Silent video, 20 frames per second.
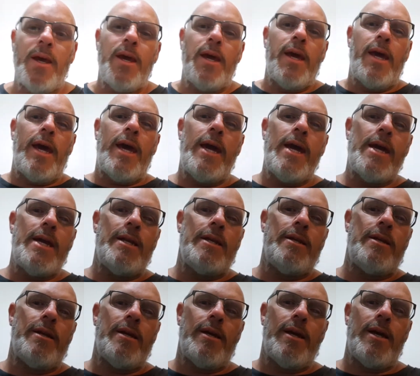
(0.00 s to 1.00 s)

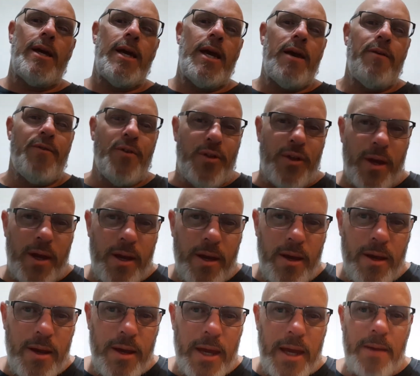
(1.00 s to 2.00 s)
and everything,
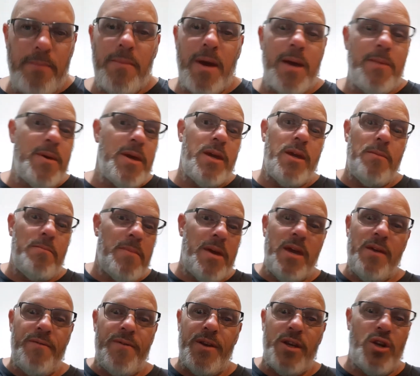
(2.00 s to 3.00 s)
and maybe
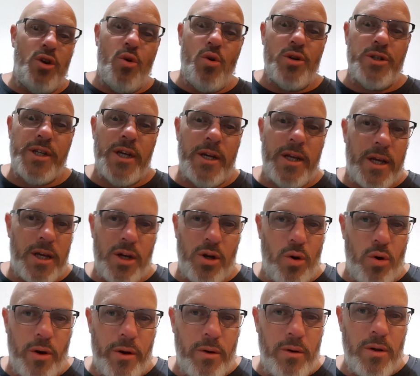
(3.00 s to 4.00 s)
even you're sitting in
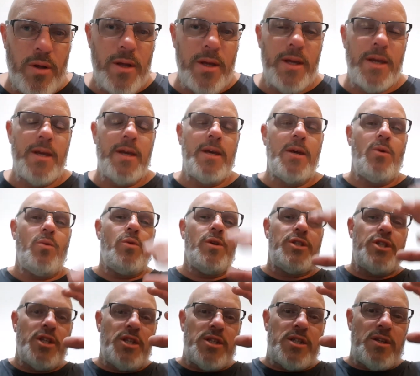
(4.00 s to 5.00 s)
oil, which
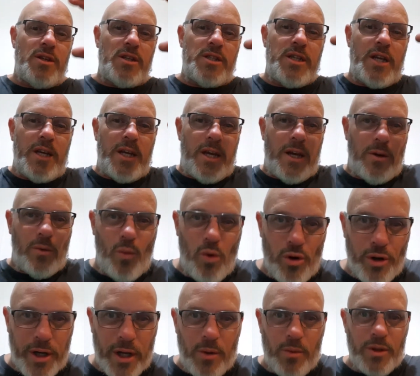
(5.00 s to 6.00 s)
is sitting in
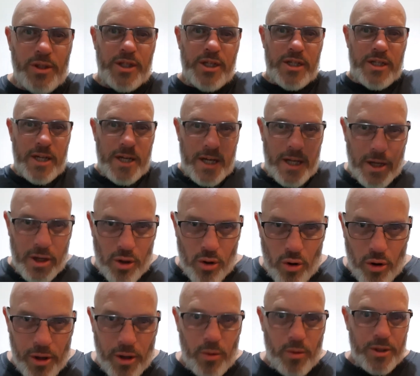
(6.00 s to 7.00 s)
water, which is sitting in
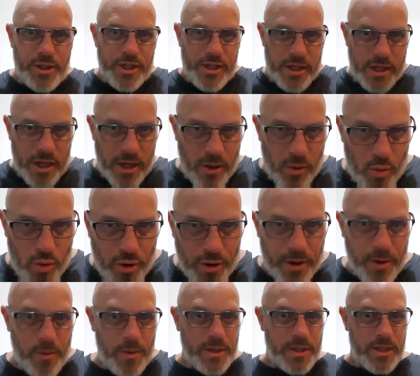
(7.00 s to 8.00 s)
oil, which is sitting water,
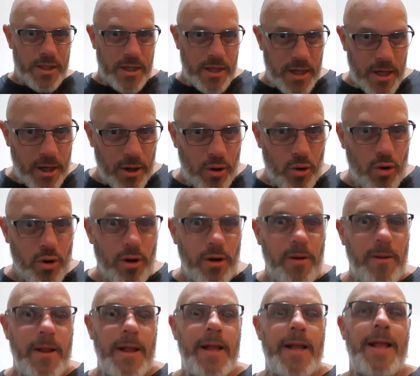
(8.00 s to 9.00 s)
which is sitting
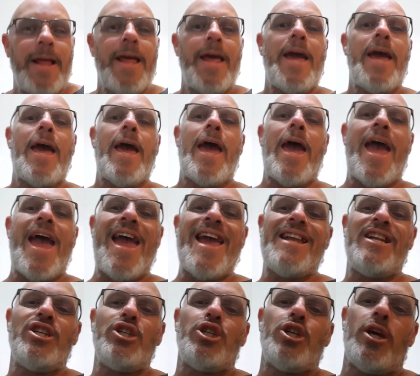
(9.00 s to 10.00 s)
oil,
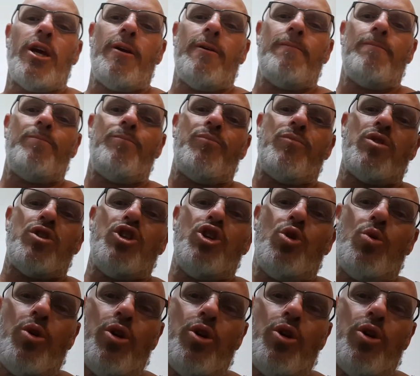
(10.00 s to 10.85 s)
and you were